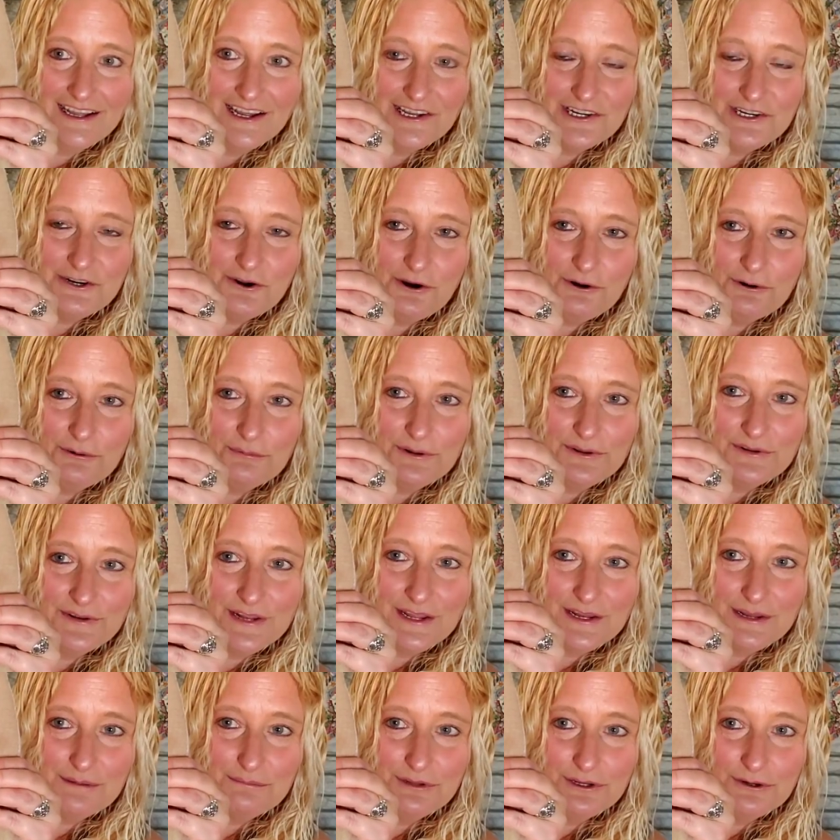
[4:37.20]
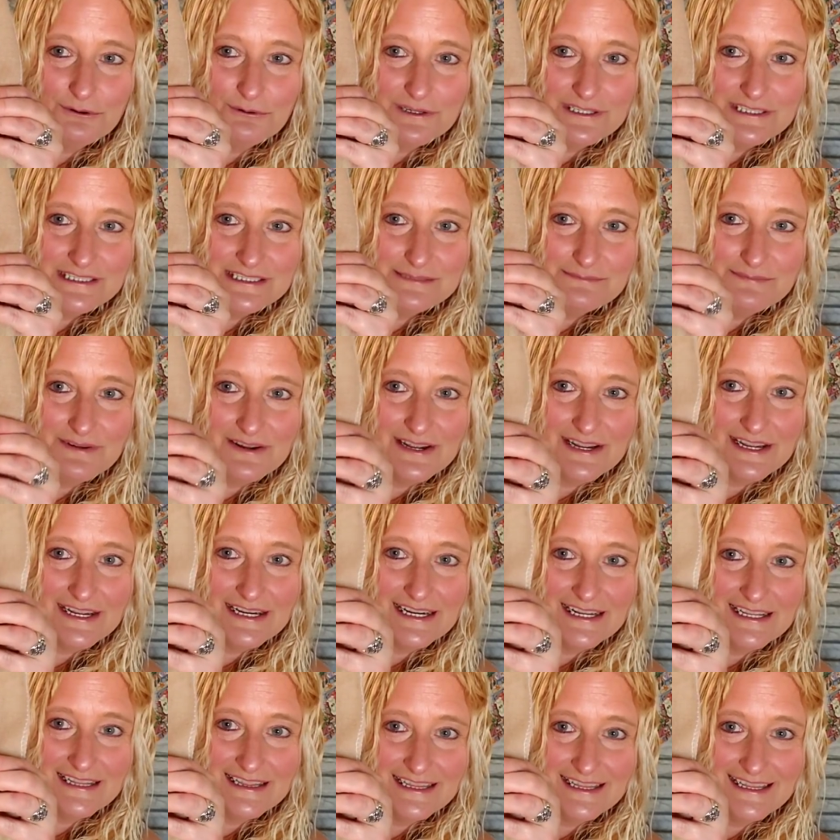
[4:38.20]
adorable? Now the blue one's
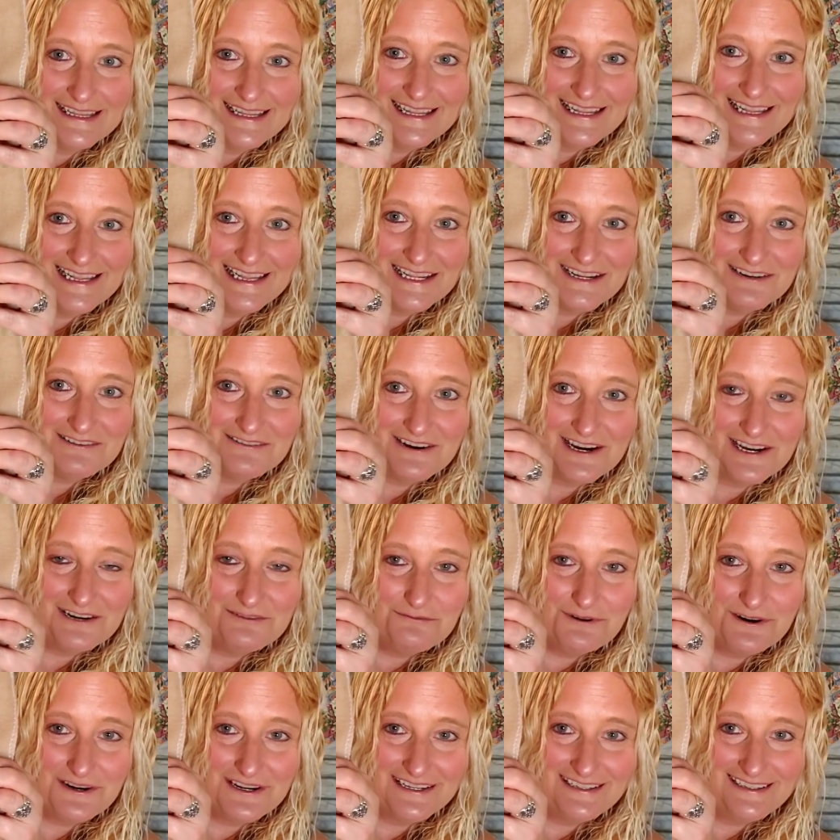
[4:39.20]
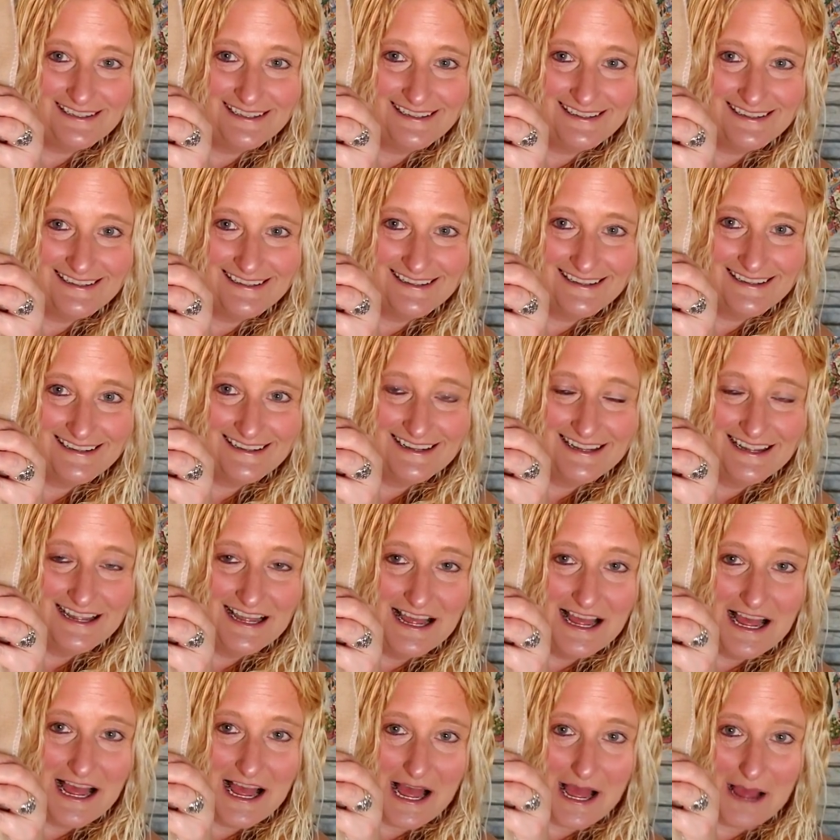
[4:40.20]
mine, and the red one
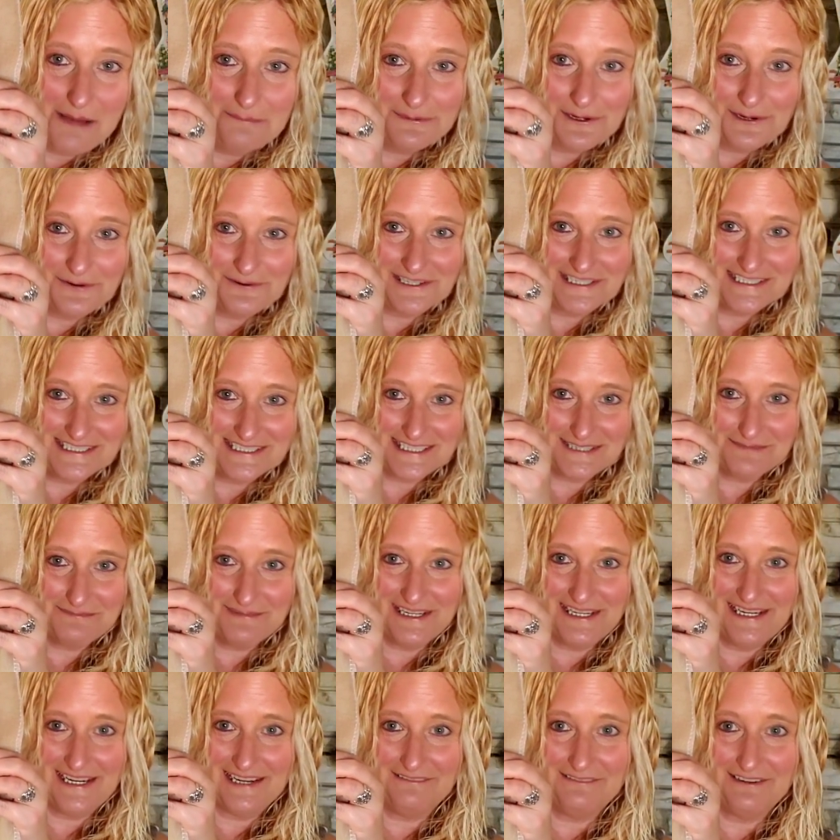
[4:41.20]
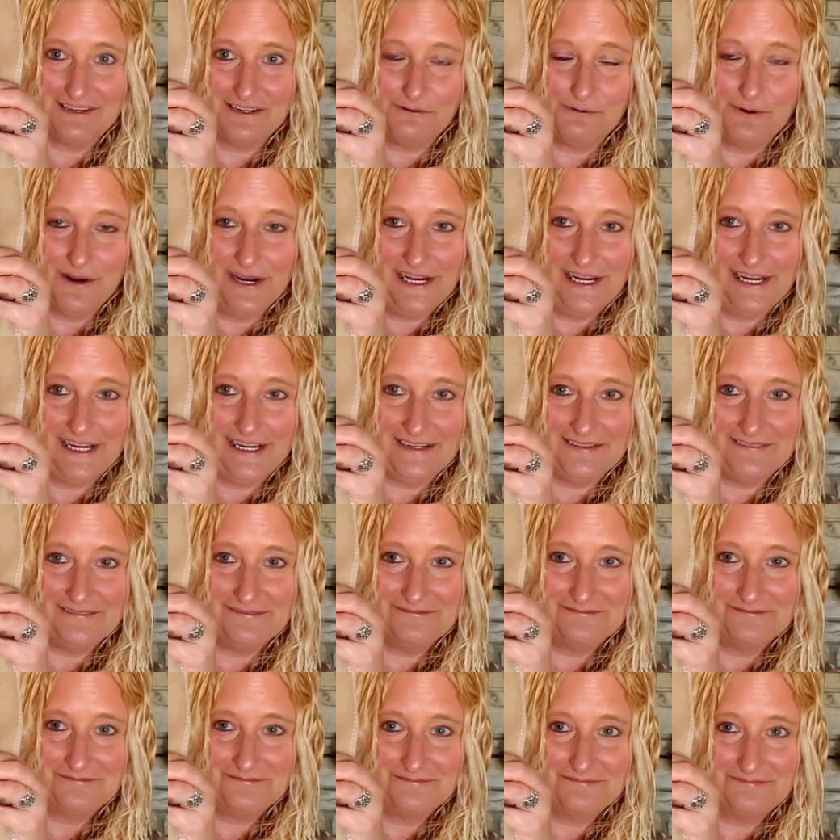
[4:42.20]
I'm going to be giving away
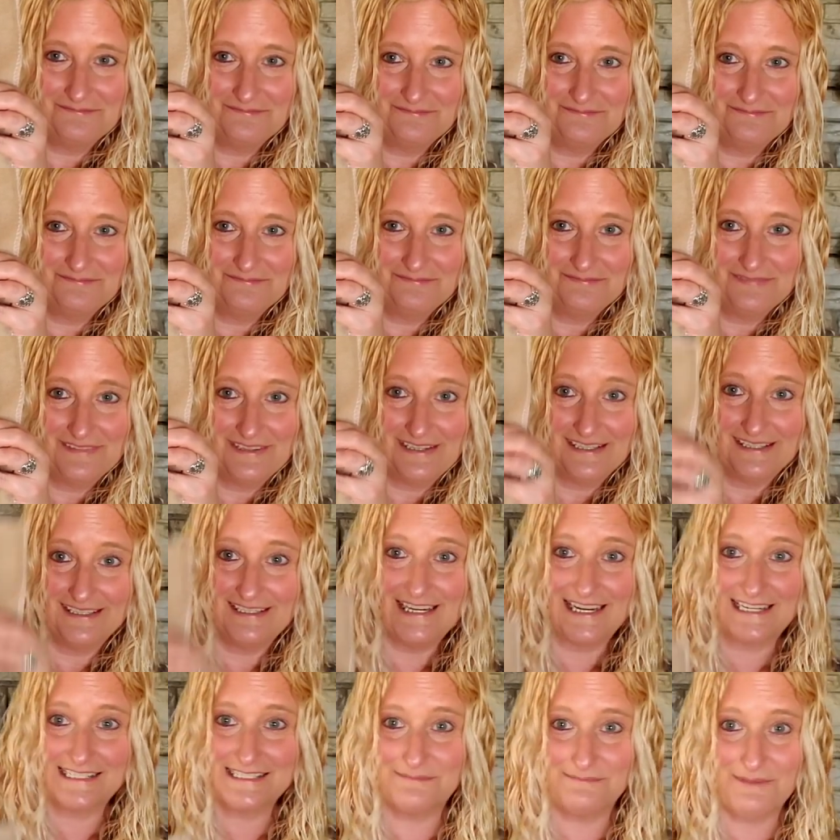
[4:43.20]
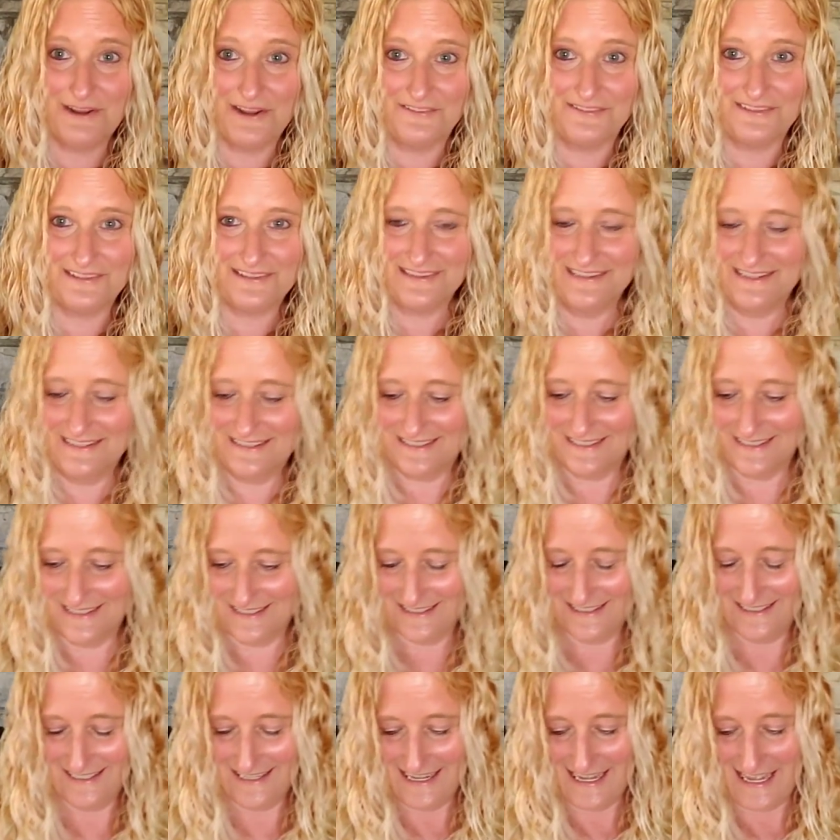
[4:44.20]
next month.
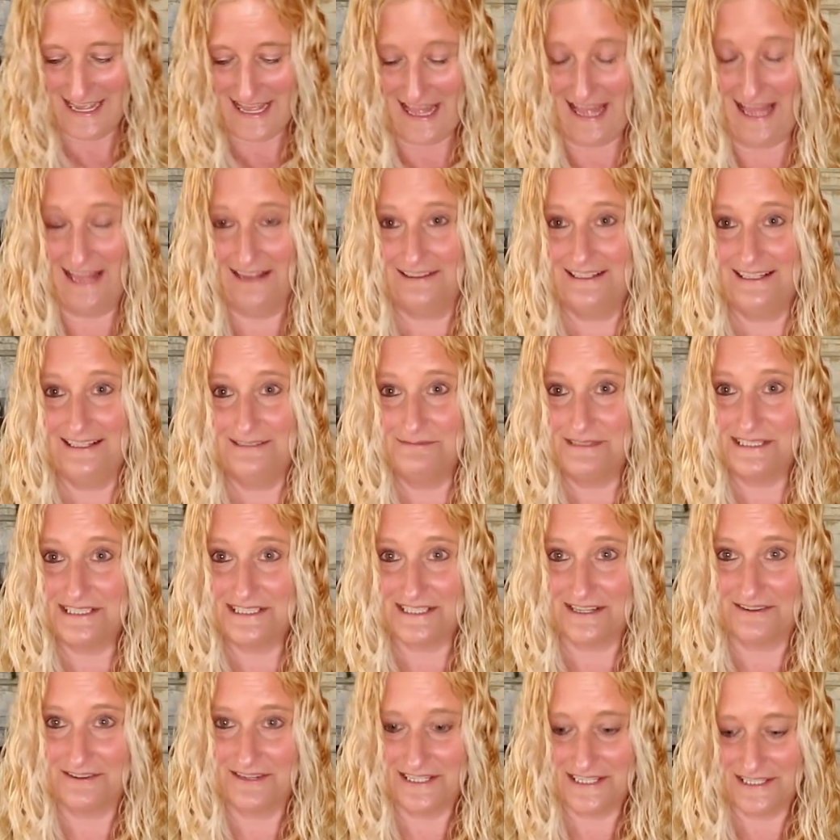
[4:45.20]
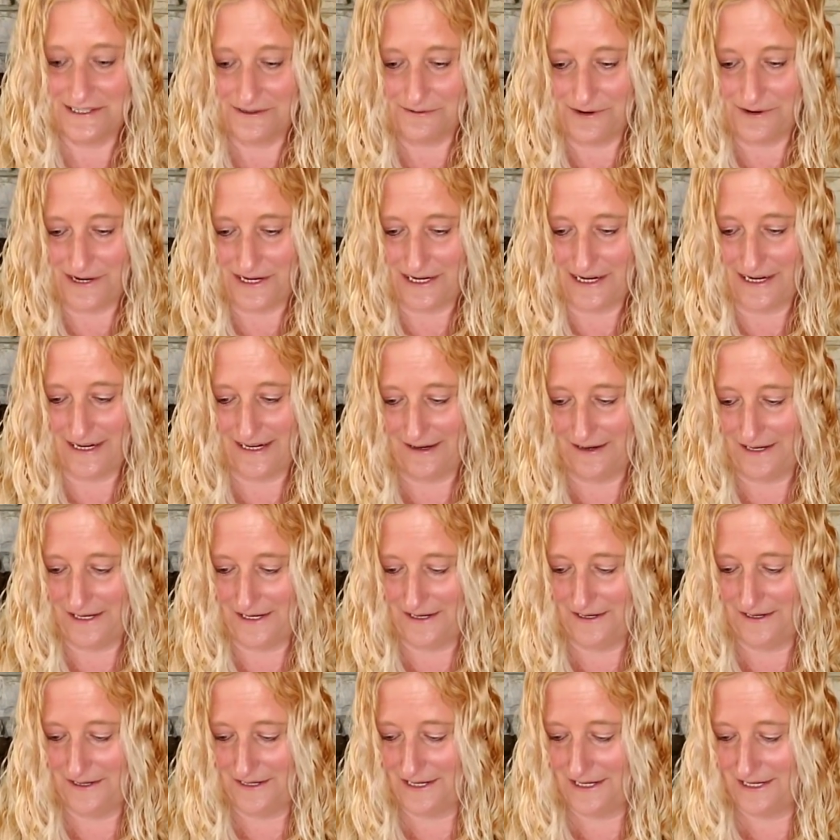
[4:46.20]
I'm going to be showing you what
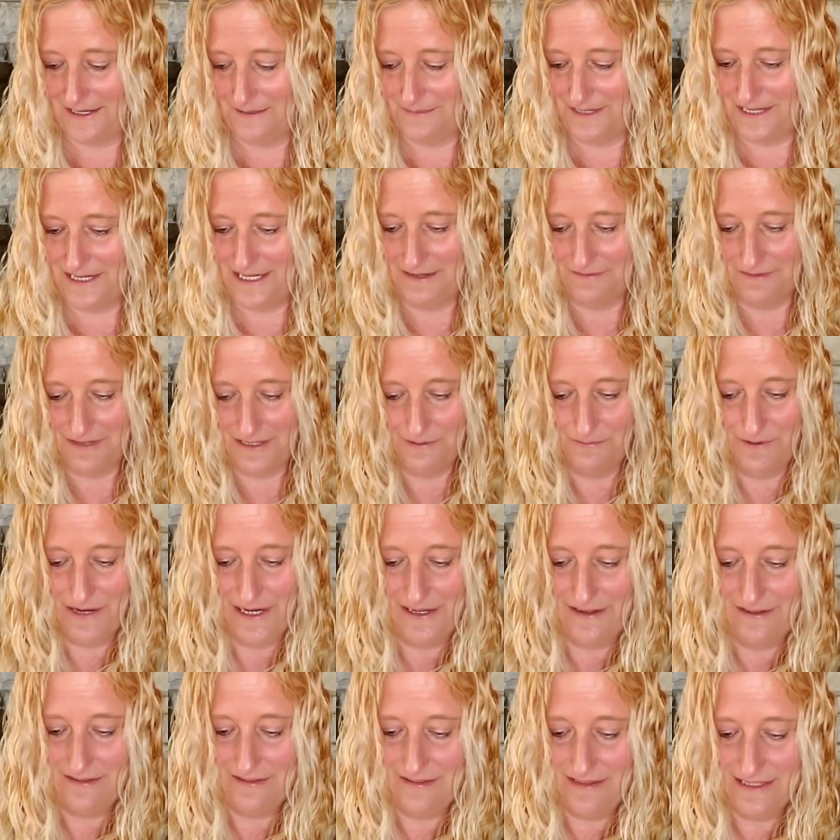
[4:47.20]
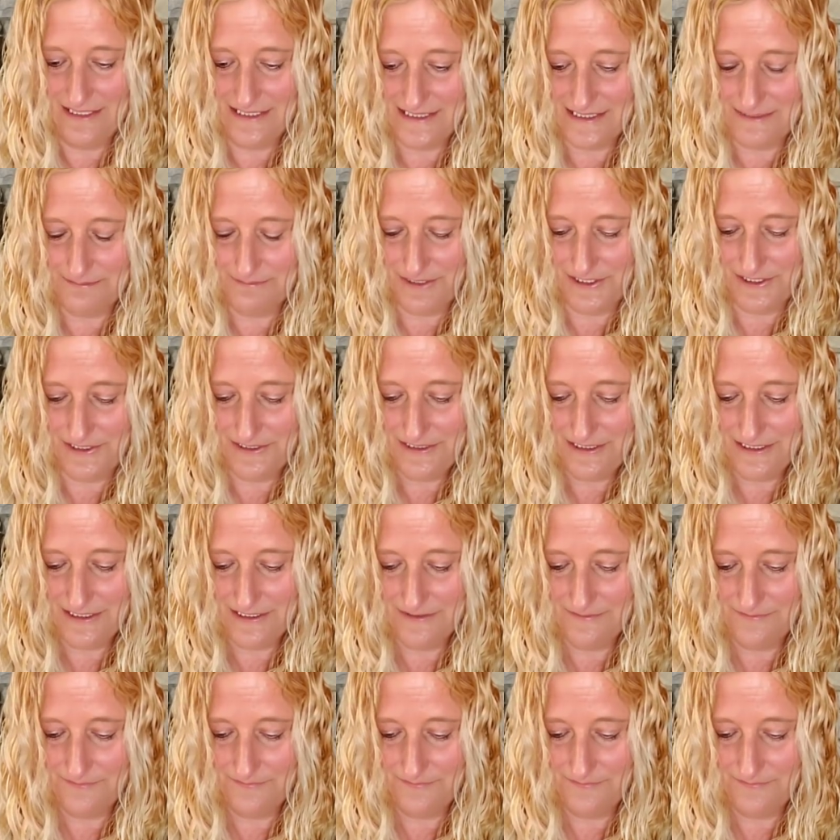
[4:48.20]
I'm going to be giving away this month.